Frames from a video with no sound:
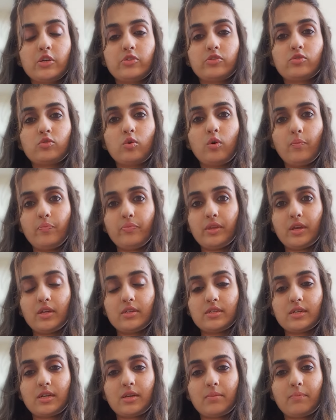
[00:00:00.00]
so
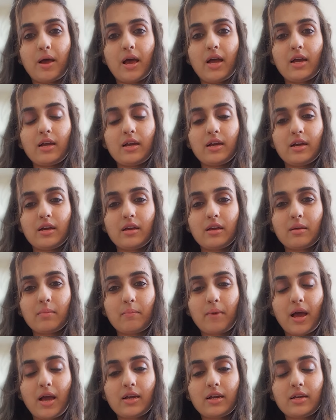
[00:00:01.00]
take it back
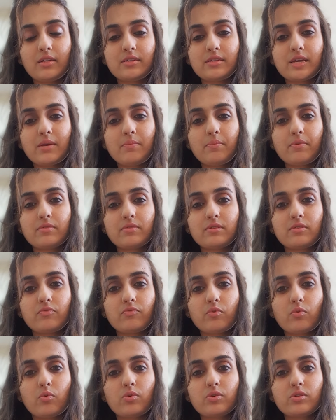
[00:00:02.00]
back 10%
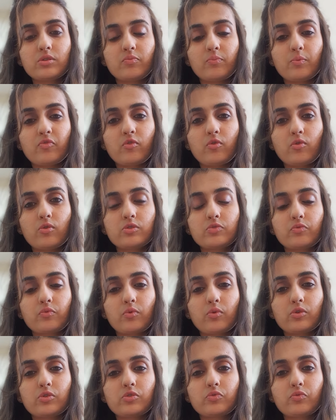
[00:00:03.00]
force force
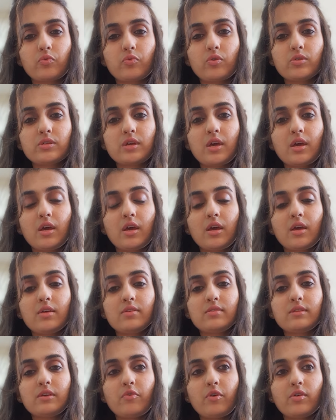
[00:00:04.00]
force force
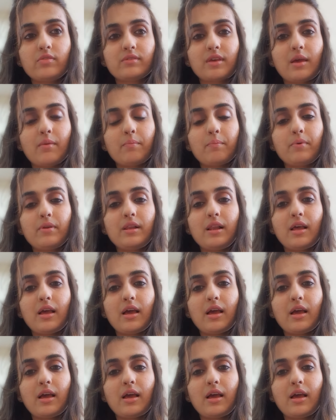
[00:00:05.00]
say for example